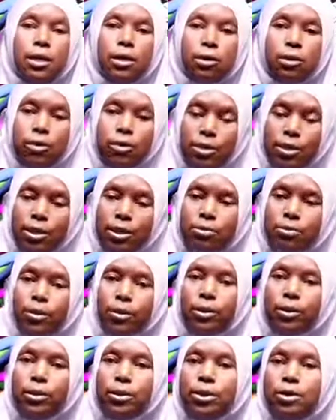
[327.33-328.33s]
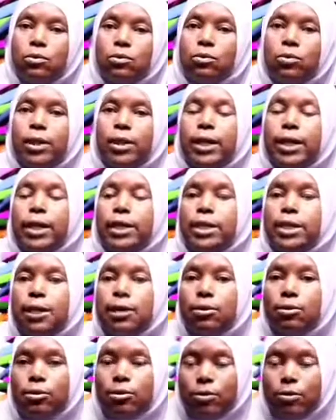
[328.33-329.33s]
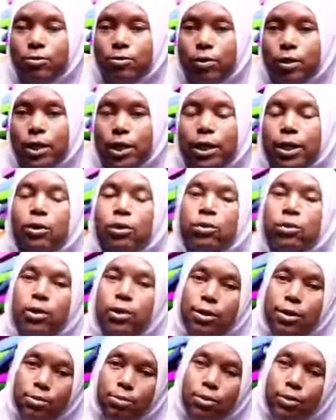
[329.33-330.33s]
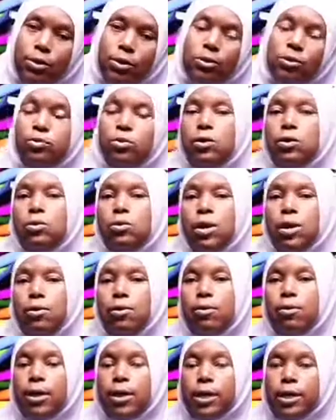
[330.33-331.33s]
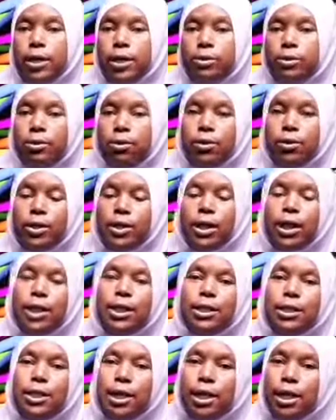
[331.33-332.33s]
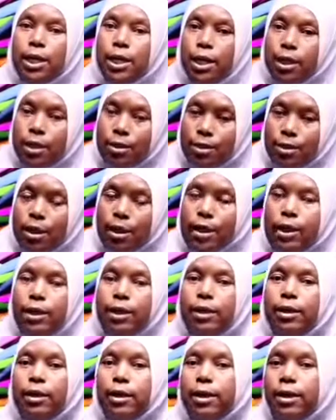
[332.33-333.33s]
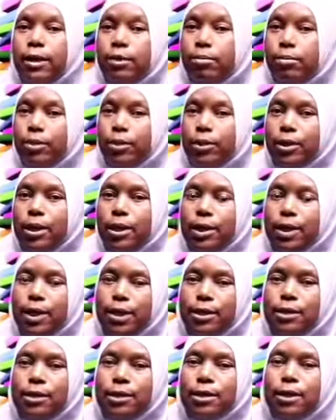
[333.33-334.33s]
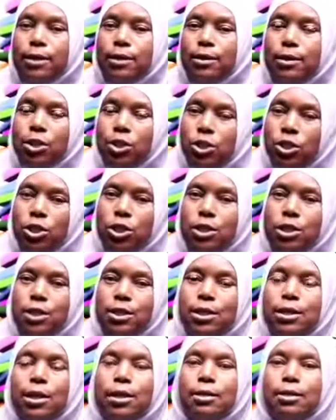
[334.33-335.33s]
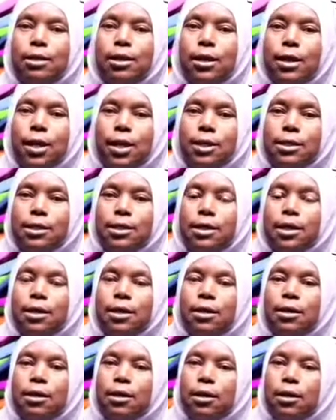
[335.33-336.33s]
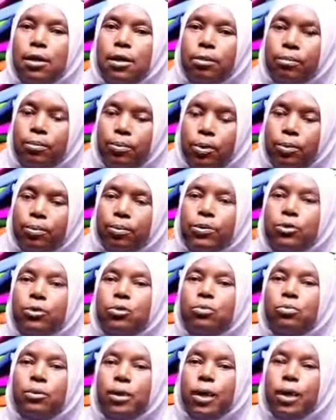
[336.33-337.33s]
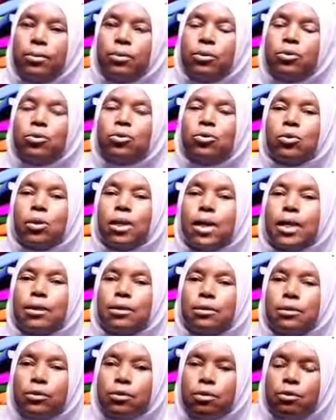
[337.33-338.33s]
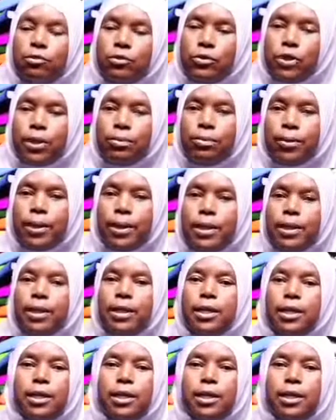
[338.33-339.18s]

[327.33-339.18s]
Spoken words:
on these boards we write a lot of work. On these boards we do our working on, and they enable the class teachers and the class pupils to be able to learn comfortably